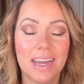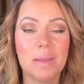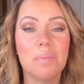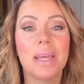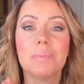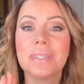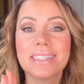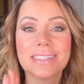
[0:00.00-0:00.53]
I'm
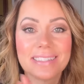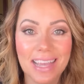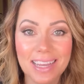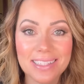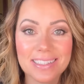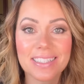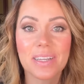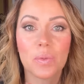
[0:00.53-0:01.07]

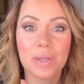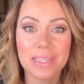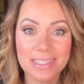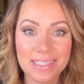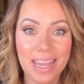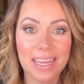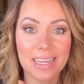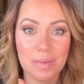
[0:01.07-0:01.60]
obsessed with
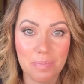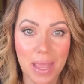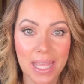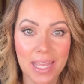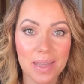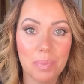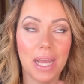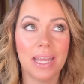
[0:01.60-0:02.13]
Seint makeup.